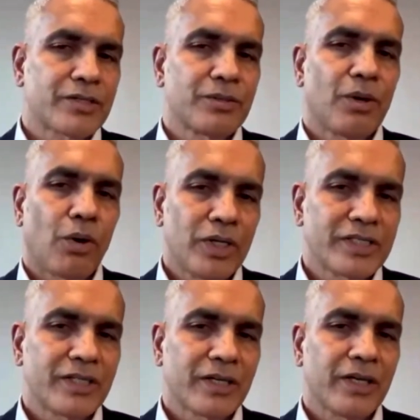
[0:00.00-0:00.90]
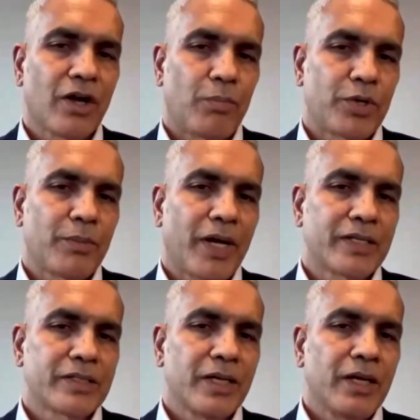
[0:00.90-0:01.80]
to holistically
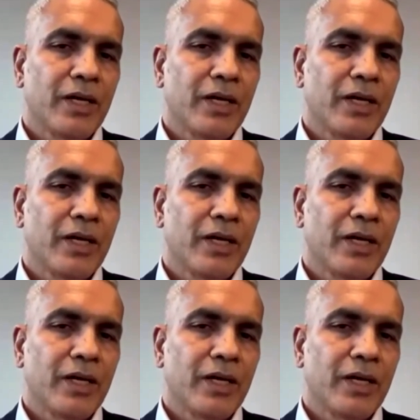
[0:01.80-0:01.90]
optimize